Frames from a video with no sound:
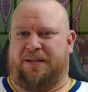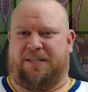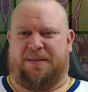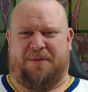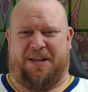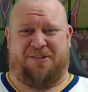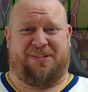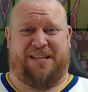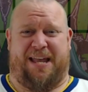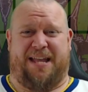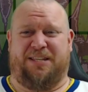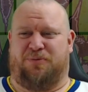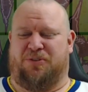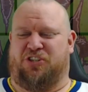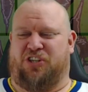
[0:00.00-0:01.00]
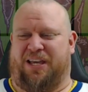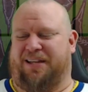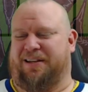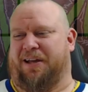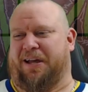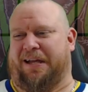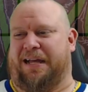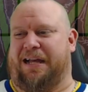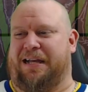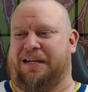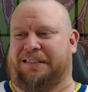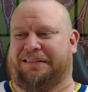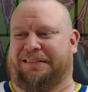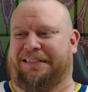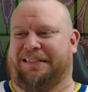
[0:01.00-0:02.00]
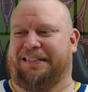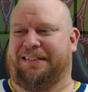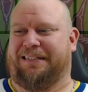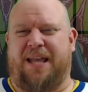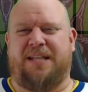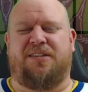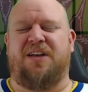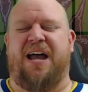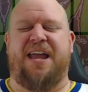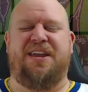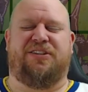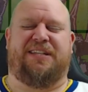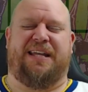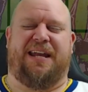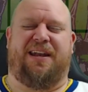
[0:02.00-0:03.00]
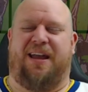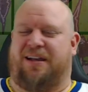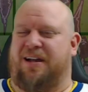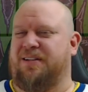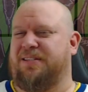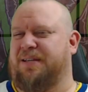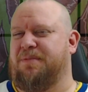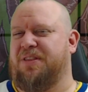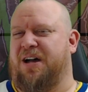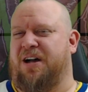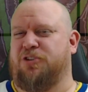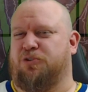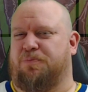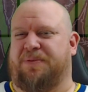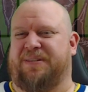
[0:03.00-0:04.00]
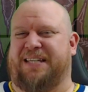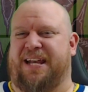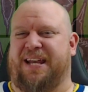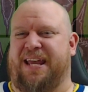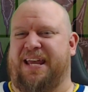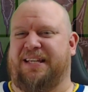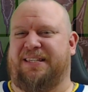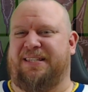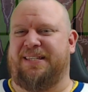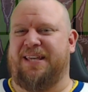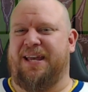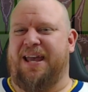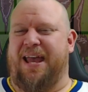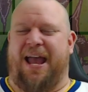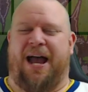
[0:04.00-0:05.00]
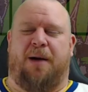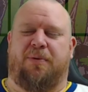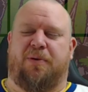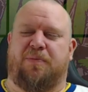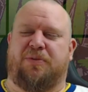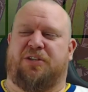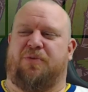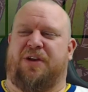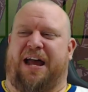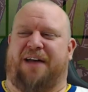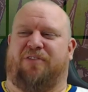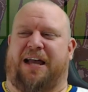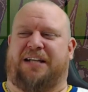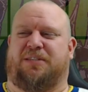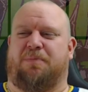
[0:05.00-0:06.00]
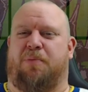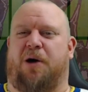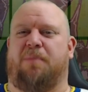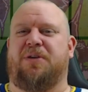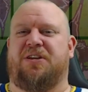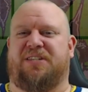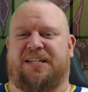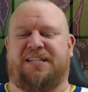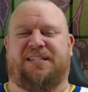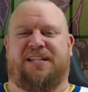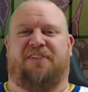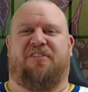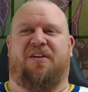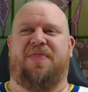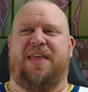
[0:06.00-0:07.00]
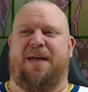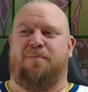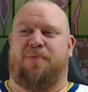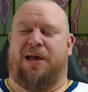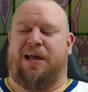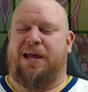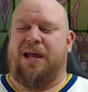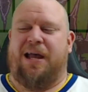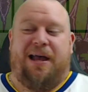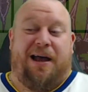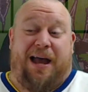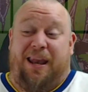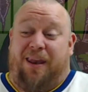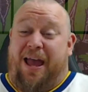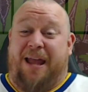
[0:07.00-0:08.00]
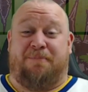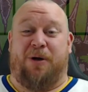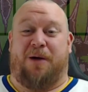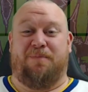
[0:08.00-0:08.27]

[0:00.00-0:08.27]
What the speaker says: something else that ends with G? No. I guess I used to get like some of the 100% hits albums that would have like some pop music and stuff on there, but I like